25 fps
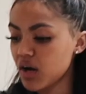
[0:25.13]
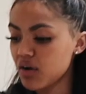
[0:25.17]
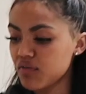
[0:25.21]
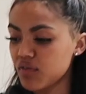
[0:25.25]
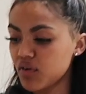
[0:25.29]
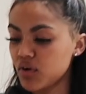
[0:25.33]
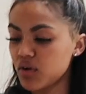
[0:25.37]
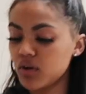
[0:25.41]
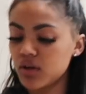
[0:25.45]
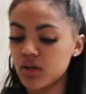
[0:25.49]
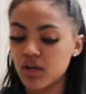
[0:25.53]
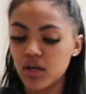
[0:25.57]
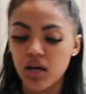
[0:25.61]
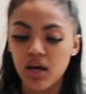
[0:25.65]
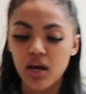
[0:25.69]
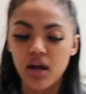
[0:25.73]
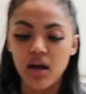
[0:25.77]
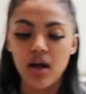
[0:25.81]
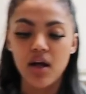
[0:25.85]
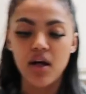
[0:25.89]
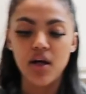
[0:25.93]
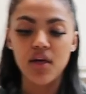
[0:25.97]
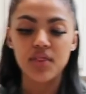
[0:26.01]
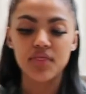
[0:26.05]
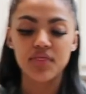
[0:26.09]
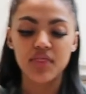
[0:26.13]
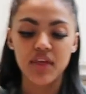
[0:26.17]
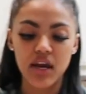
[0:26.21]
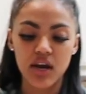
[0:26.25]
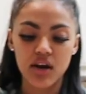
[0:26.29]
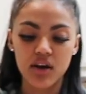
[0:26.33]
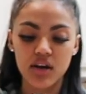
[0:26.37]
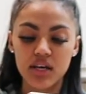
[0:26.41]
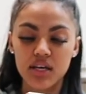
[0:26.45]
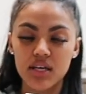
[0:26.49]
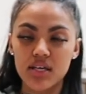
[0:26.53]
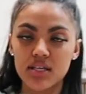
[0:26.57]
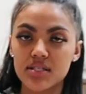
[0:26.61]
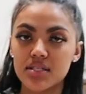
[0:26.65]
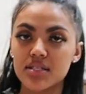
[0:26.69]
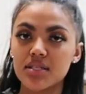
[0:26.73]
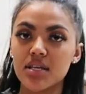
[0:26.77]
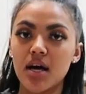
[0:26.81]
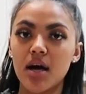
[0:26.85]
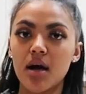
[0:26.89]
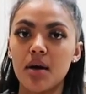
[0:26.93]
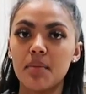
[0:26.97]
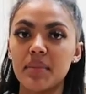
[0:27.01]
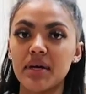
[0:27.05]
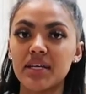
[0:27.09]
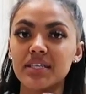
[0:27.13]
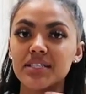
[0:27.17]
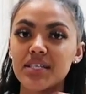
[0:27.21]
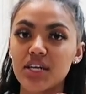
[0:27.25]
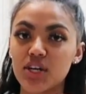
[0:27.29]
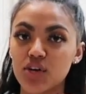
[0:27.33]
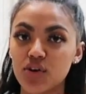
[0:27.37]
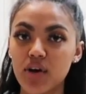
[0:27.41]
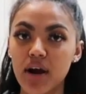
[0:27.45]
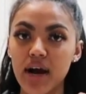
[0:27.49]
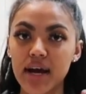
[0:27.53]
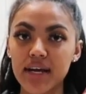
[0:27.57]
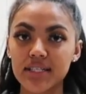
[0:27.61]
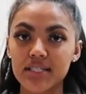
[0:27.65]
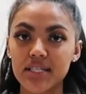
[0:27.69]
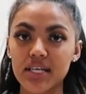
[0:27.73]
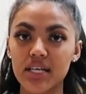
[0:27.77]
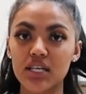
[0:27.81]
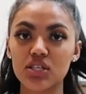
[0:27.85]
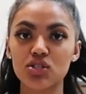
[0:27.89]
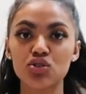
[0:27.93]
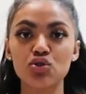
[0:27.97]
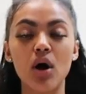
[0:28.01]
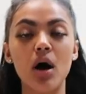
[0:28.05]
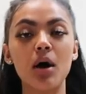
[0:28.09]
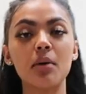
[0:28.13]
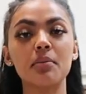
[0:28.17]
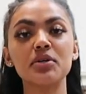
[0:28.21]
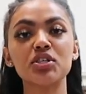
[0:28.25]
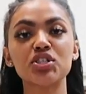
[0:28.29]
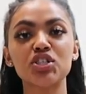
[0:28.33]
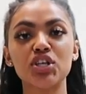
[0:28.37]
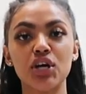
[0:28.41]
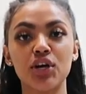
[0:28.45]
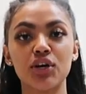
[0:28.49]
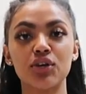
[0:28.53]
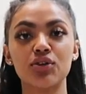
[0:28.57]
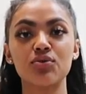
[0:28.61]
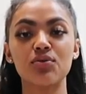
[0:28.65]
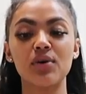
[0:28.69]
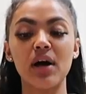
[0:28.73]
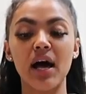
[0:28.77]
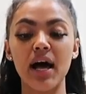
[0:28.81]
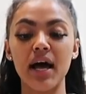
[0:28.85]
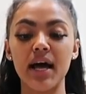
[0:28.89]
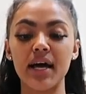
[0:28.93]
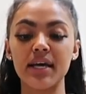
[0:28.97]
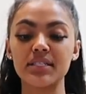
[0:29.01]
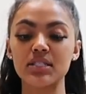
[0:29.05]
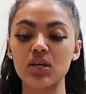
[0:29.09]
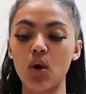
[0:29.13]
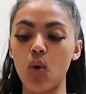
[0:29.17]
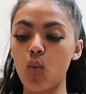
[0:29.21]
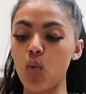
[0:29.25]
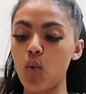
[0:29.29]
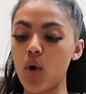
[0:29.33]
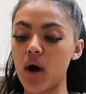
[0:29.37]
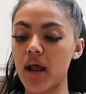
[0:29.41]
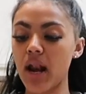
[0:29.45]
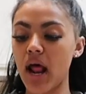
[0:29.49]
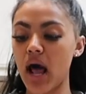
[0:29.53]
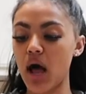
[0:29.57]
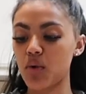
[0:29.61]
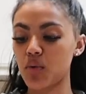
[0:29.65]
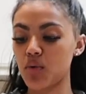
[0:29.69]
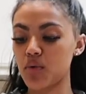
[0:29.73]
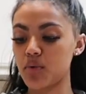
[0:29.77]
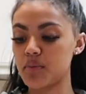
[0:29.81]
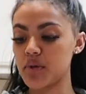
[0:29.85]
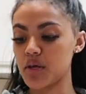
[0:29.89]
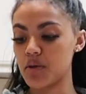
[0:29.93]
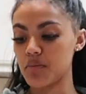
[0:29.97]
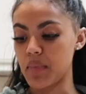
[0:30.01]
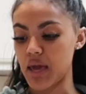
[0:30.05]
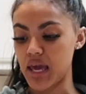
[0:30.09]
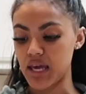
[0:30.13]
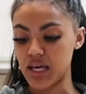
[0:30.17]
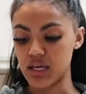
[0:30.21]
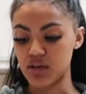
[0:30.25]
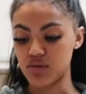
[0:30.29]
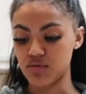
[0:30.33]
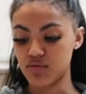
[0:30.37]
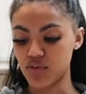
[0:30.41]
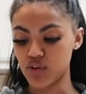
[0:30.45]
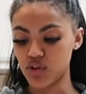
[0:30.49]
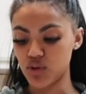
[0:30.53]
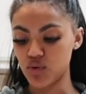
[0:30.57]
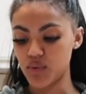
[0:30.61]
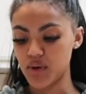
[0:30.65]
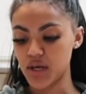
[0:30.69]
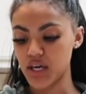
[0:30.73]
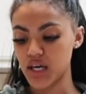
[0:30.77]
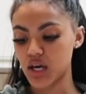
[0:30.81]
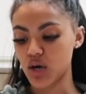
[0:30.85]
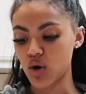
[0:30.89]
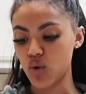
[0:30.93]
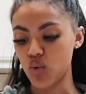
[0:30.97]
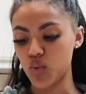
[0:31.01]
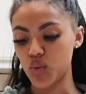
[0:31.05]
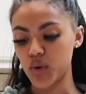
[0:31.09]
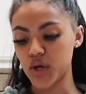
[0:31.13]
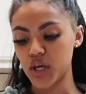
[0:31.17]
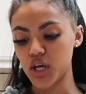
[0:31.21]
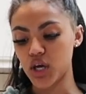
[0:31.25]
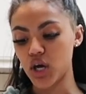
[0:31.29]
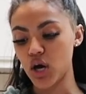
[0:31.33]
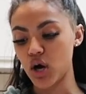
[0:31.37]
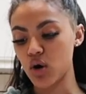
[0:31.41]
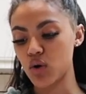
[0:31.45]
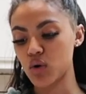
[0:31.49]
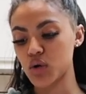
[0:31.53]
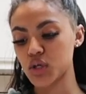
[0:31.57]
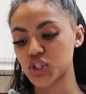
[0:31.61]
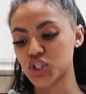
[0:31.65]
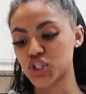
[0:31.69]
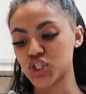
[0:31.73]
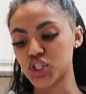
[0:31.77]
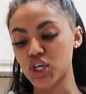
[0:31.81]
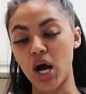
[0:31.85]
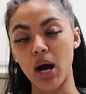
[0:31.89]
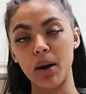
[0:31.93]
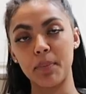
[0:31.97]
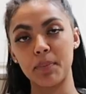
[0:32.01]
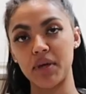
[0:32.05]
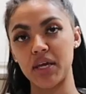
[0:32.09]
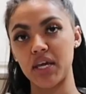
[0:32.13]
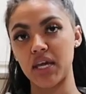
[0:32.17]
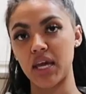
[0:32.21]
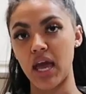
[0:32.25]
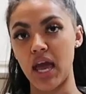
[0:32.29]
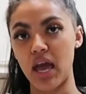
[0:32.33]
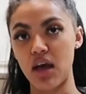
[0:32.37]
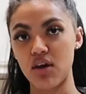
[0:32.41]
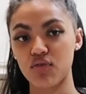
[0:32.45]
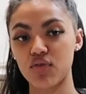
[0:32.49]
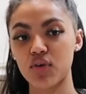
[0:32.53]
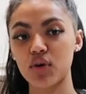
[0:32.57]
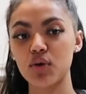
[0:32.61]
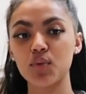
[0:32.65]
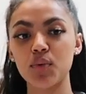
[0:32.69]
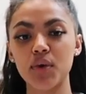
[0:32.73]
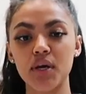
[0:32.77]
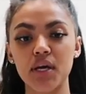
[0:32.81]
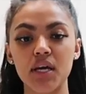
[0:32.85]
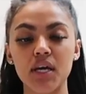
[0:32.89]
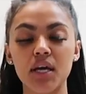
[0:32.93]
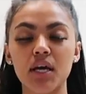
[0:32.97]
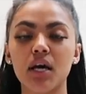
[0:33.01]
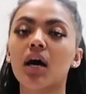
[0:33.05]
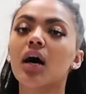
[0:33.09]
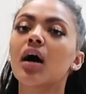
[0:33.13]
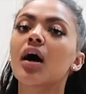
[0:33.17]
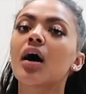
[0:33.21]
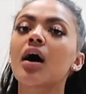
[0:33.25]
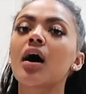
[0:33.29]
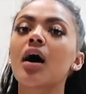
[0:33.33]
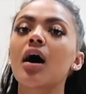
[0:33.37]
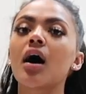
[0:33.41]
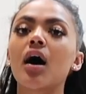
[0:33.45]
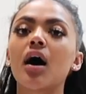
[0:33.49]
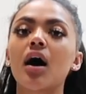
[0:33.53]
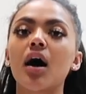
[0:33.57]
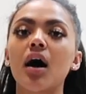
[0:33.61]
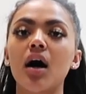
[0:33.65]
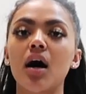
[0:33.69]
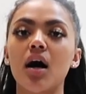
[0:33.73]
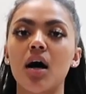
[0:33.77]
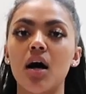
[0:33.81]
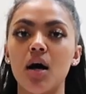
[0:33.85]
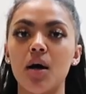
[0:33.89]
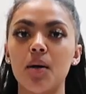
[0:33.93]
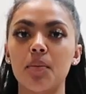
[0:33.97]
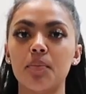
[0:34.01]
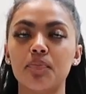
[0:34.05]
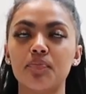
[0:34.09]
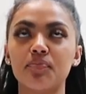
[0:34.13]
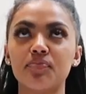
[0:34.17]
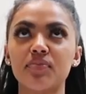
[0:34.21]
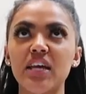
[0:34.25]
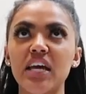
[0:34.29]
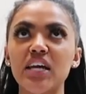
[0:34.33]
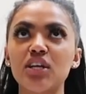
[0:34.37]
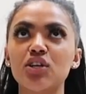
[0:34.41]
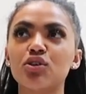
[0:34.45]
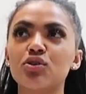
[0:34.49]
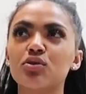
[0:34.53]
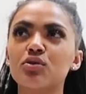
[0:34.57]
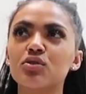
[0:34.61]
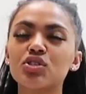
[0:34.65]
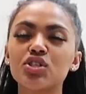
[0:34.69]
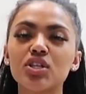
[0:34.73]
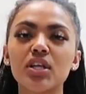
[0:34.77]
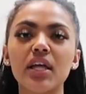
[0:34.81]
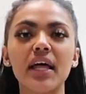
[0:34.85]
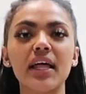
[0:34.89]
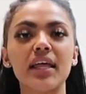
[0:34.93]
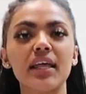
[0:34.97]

careful there is some dinner ideas so i'll be sharing you guys what i will be making for the week we go shopping every week um, and usually